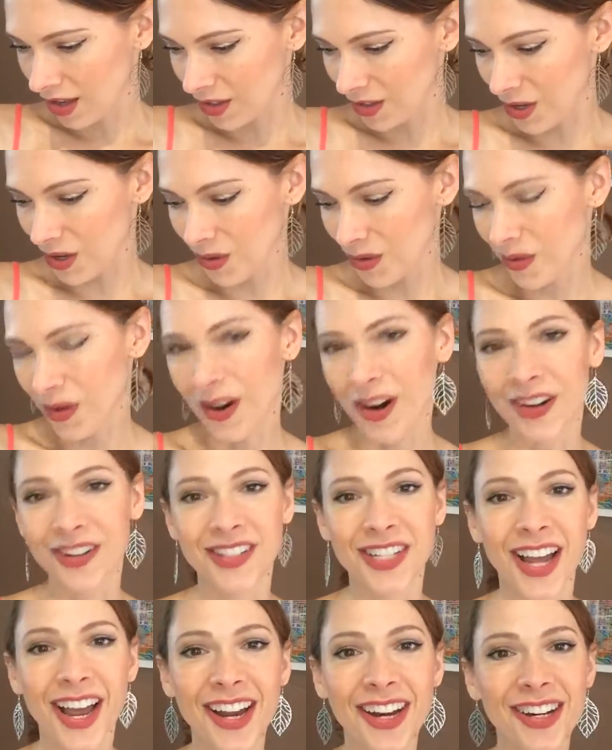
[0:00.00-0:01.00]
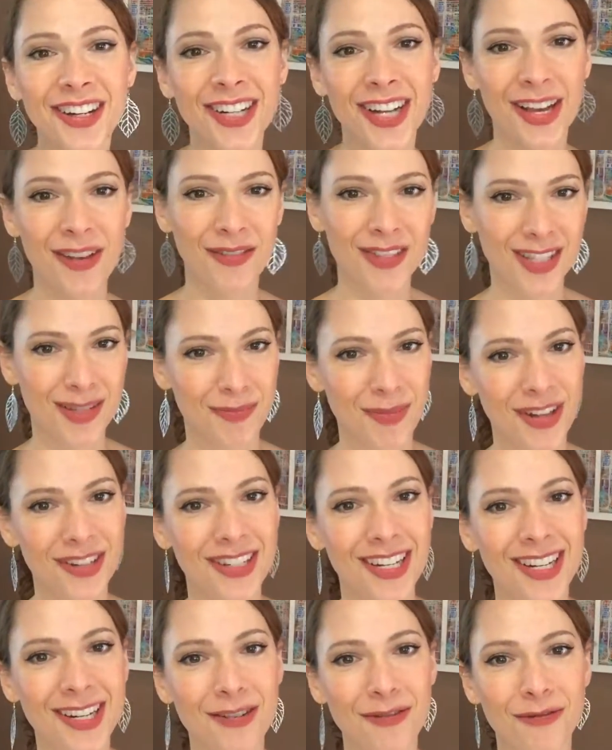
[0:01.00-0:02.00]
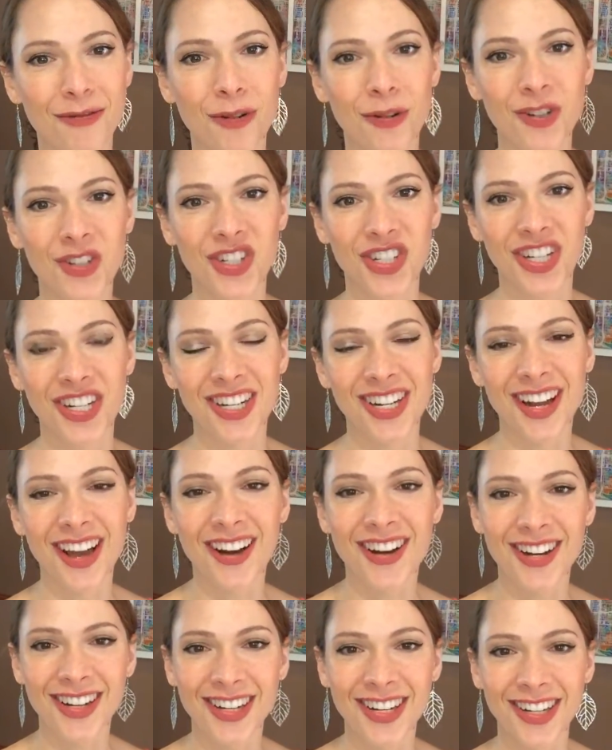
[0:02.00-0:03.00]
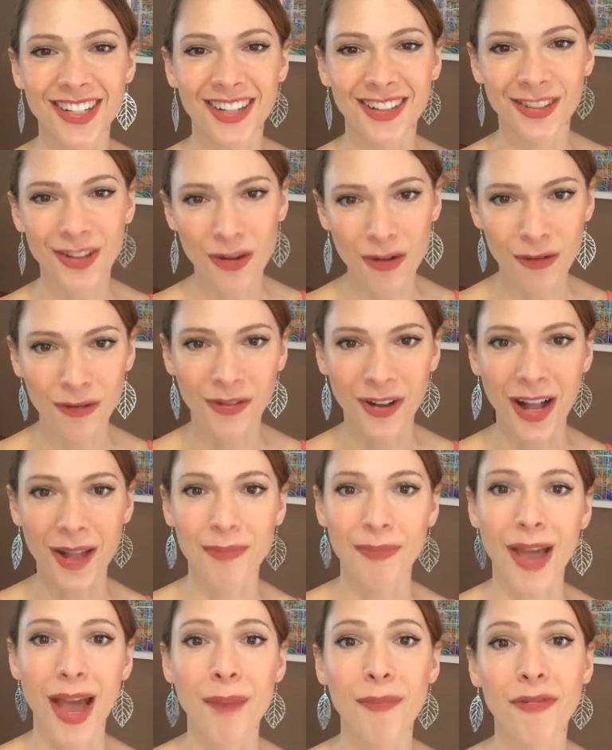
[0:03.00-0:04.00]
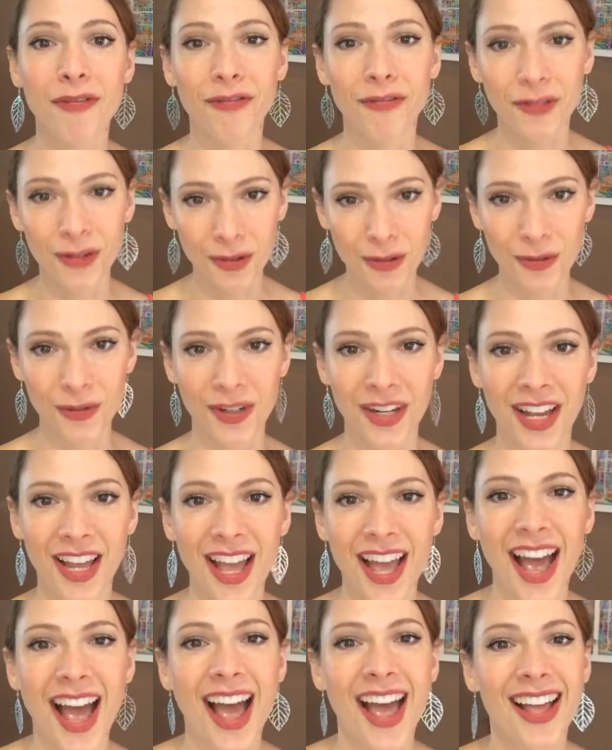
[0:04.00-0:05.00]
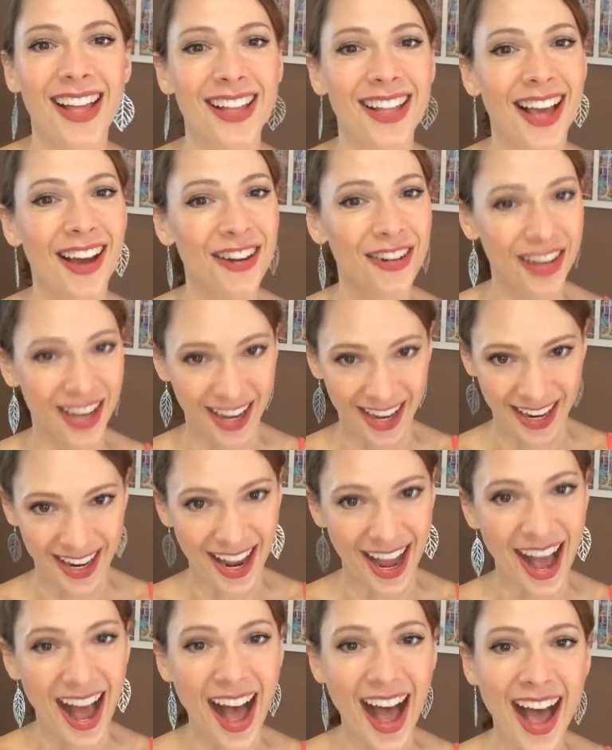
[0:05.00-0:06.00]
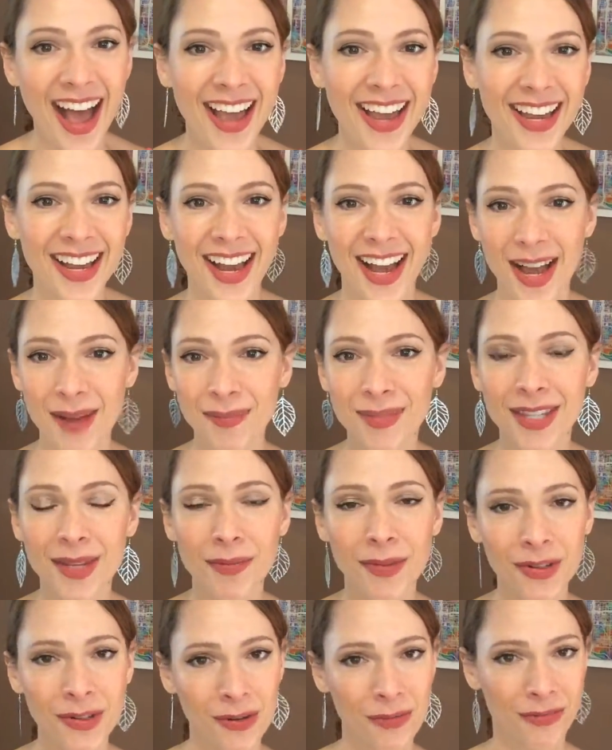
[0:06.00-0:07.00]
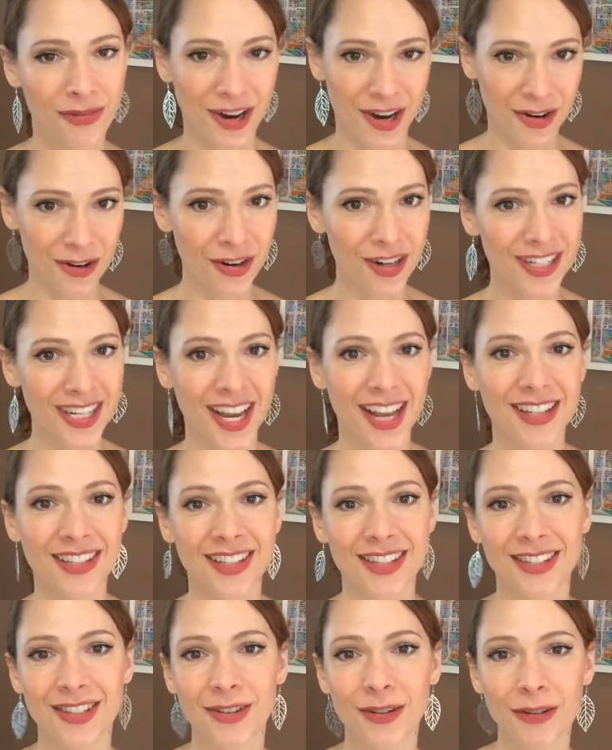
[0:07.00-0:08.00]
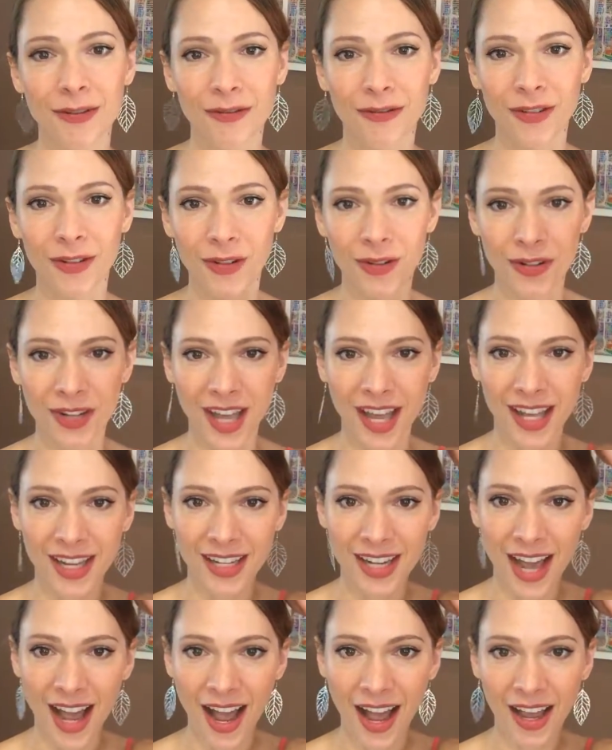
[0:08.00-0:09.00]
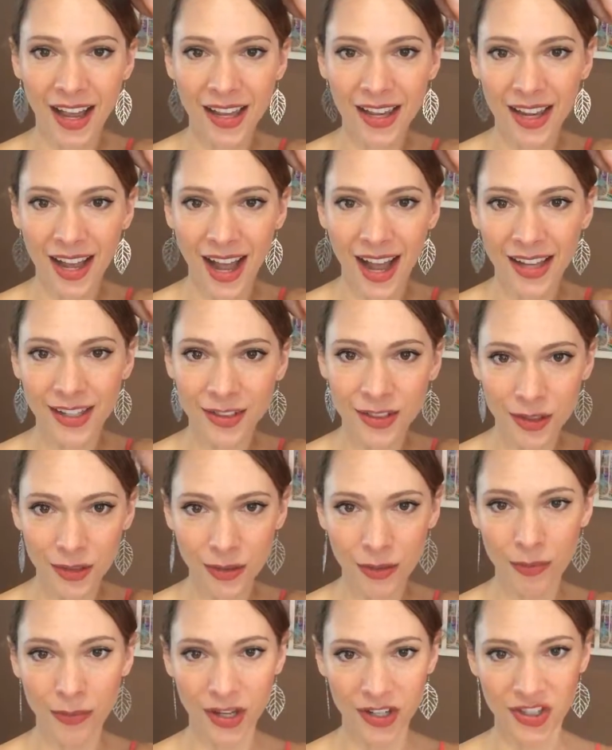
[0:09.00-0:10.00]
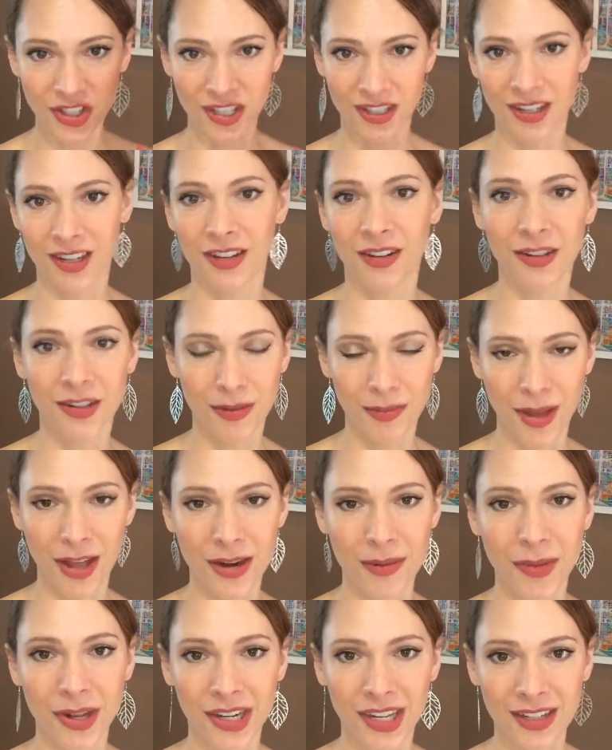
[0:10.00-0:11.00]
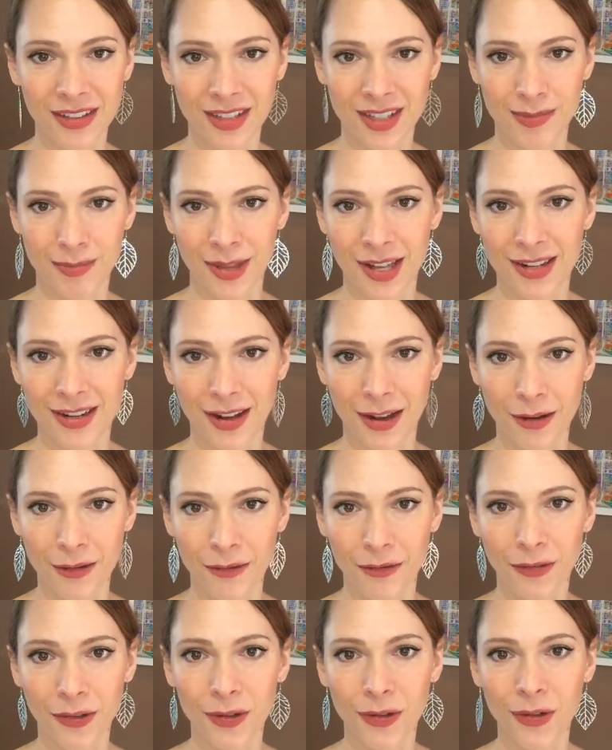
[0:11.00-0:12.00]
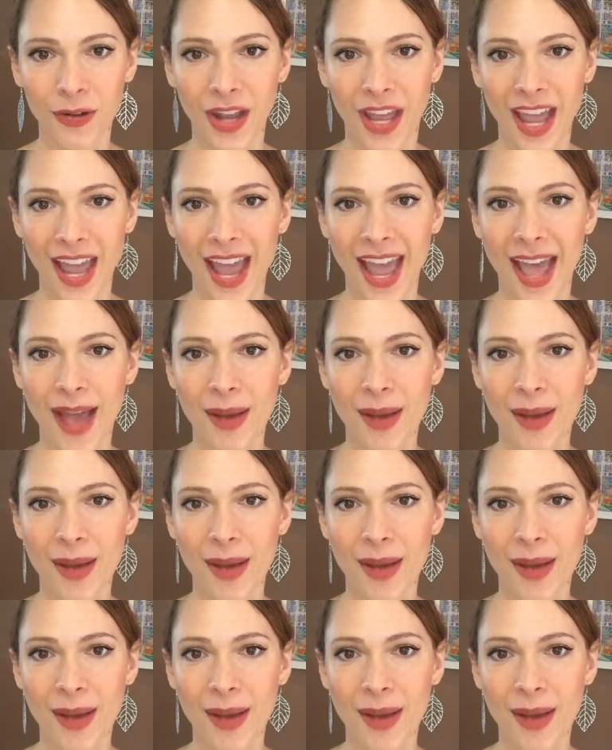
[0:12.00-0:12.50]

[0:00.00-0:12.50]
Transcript: You are tired of spending a fortune on low FODMAP food. Okay, I'm someone who prioritizes good food, and I do budget a good amount of money to spend on food,